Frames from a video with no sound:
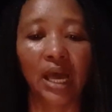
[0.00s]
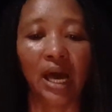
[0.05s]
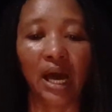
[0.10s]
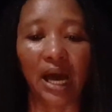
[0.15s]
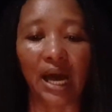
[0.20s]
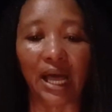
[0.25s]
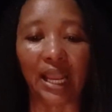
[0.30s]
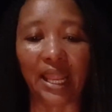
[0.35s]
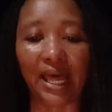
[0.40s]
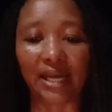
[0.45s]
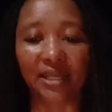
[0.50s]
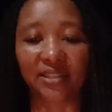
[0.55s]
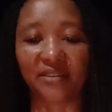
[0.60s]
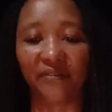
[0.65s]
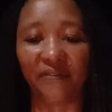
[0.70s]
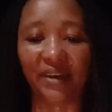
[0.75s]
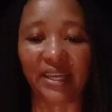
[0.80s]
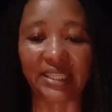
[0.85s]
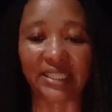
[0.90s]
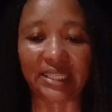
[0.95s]
I like to
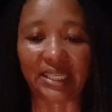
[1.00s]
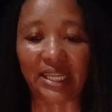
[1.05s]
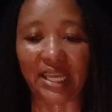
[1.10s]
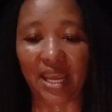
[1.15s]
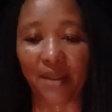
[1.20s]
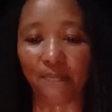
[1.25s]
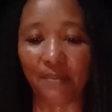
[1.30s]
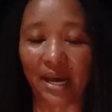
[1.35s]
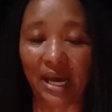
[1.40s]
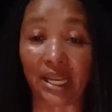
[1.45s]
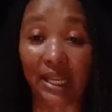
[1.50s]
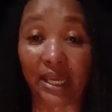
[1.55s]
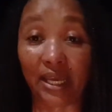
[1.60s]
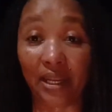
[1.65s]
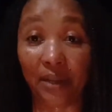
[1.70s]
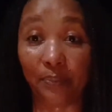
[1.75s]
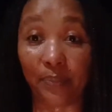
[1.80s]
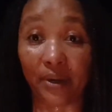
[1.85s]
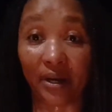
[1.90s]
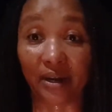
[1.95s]
ventilate my lady
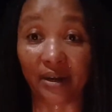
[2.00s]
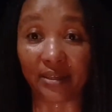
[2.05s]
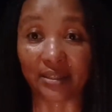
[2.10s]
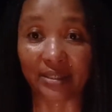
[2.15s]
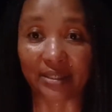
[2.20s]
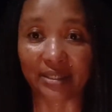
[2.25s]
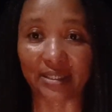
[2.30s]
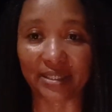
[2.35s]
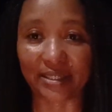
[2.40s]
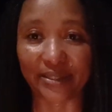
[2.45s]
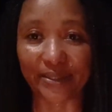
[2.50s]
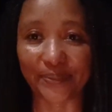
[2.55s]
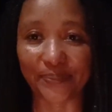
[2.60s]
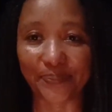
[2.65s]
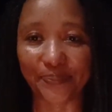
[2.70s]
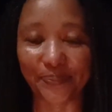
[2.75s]
parts.